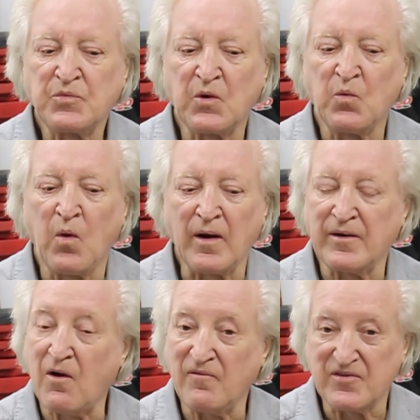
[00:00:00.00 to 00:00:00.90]
Well,
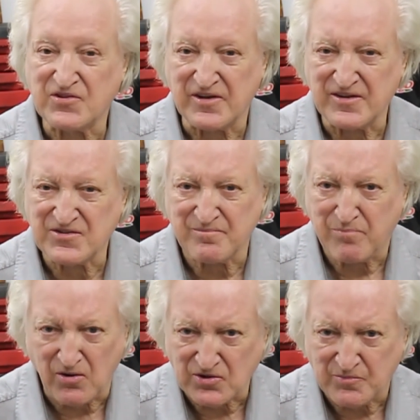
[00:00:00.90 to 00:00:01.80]
it obviously isn't
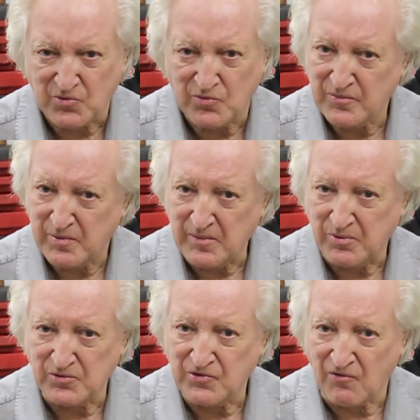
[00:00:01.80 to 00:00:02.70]
possible with
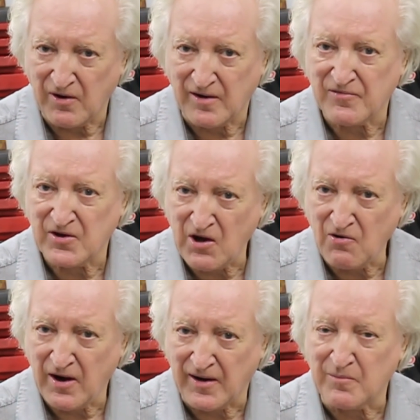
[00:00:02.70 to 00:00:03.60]
people who don't have the
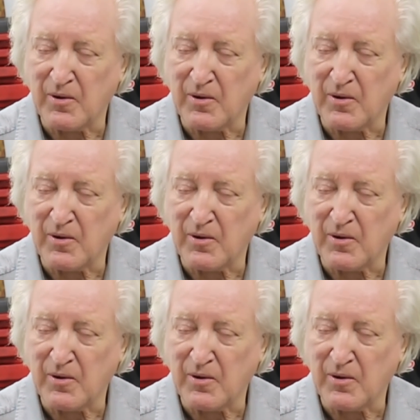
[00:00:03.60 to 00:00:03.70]
know-how,